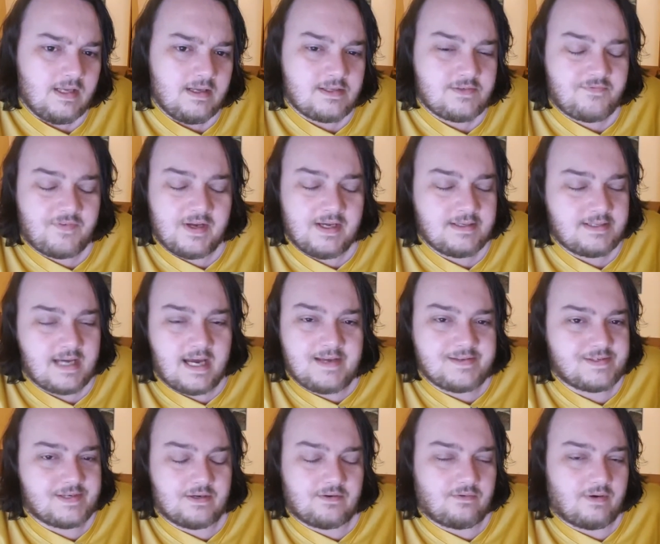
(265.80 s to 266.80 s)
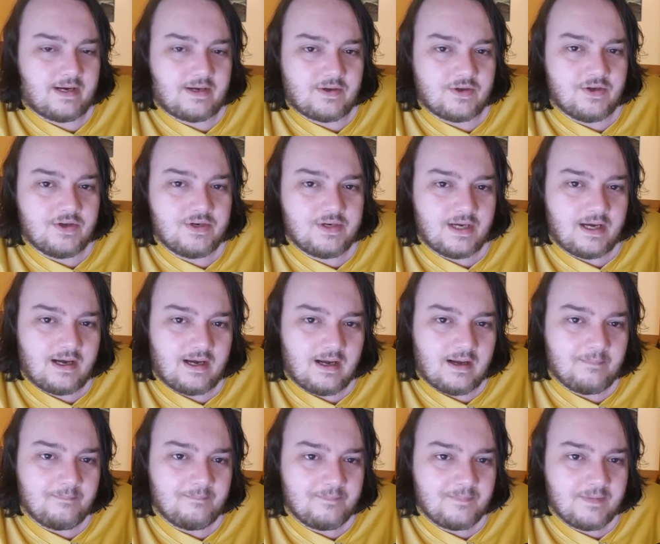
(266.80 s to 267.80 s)
It's a fantastic record.
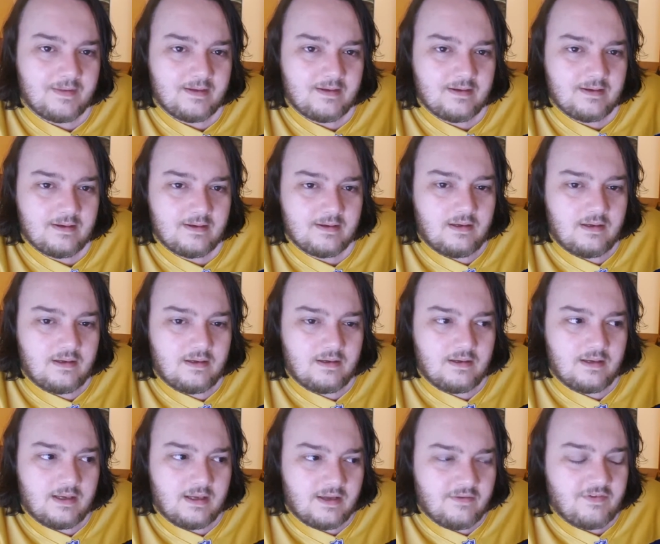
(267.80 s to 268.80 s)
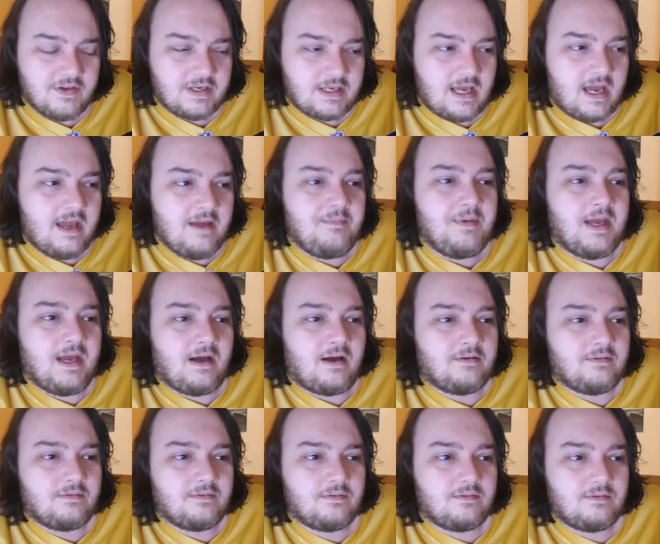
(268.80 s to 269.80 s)
If it came
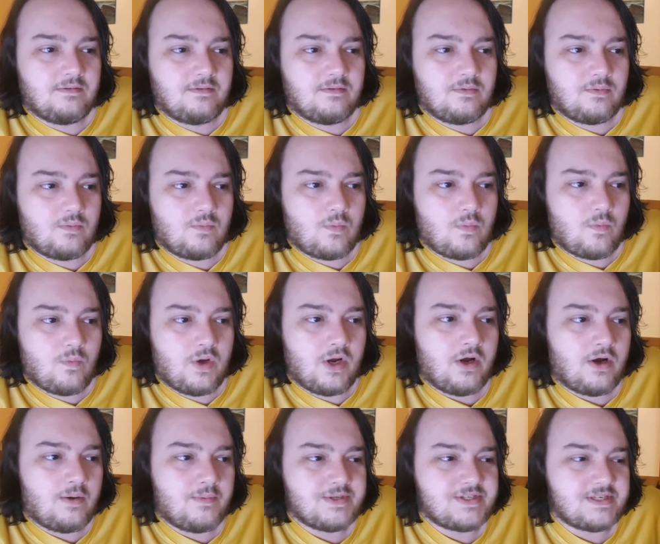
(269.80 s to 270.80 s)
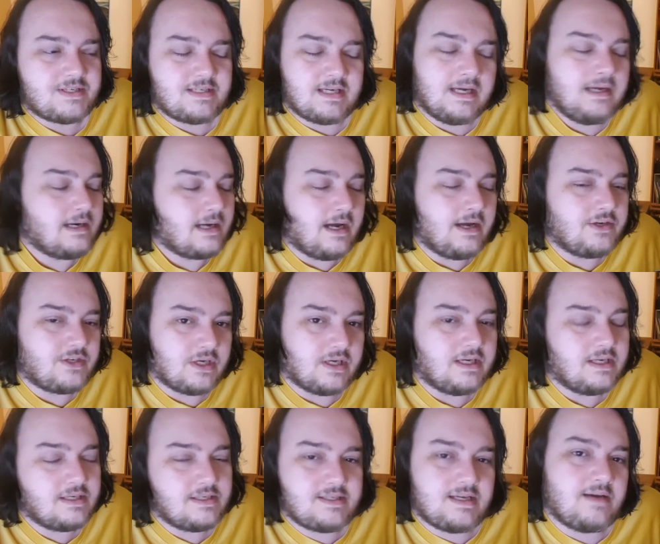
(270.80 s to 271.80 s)
out when I was a teenager,
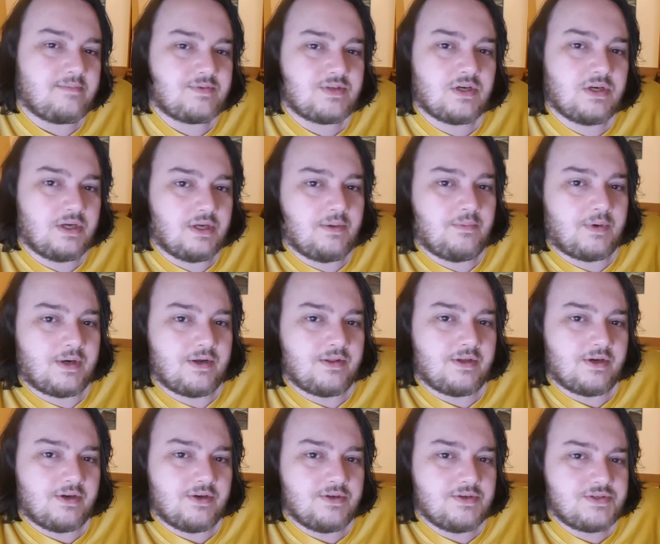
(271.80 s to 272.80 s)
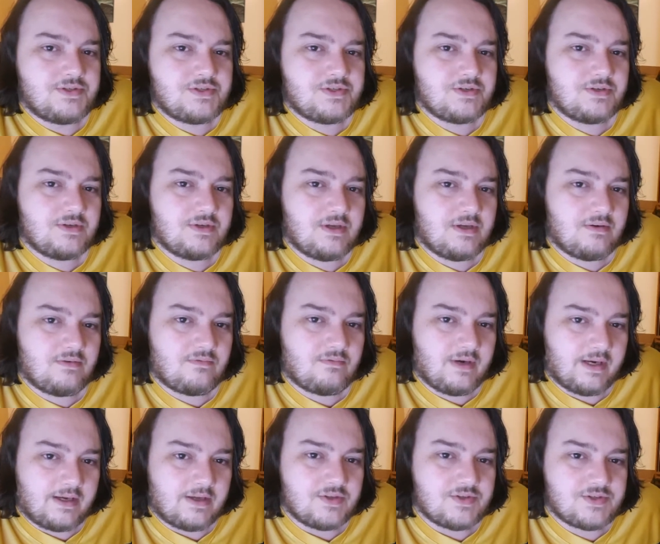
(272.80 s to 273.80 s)
it is absolutely one of those
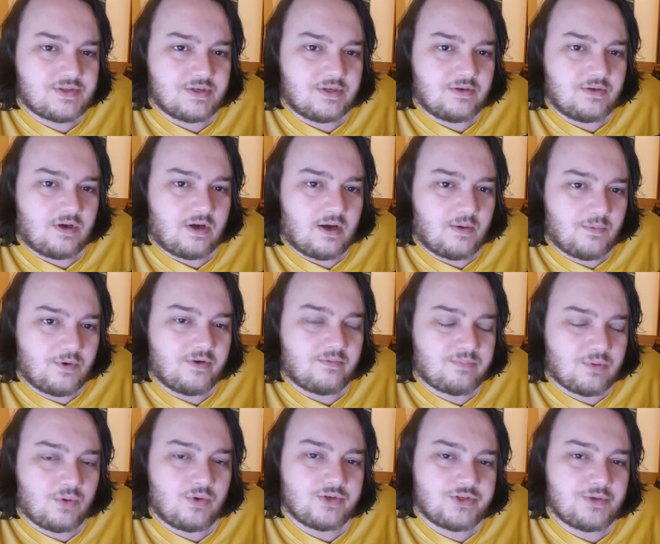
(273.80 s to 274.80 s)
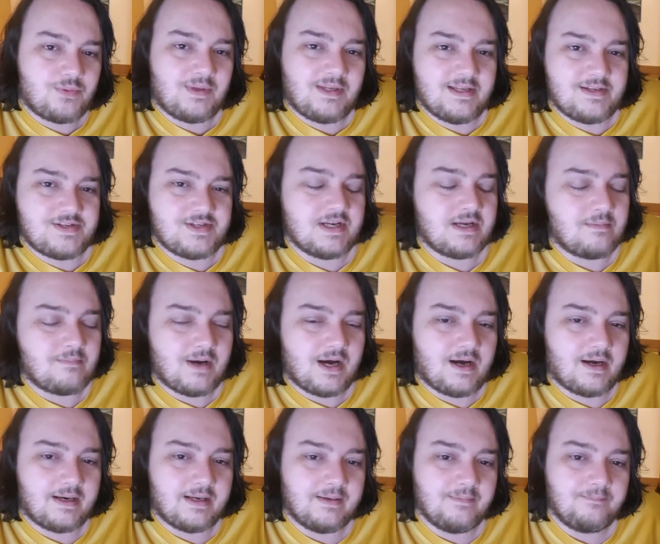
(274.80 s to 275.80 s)
records that I would have brought to a listening
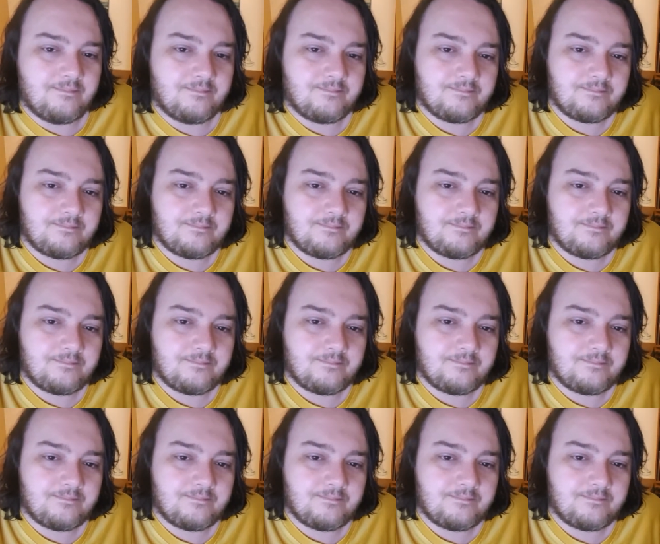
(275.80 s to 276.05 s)
party.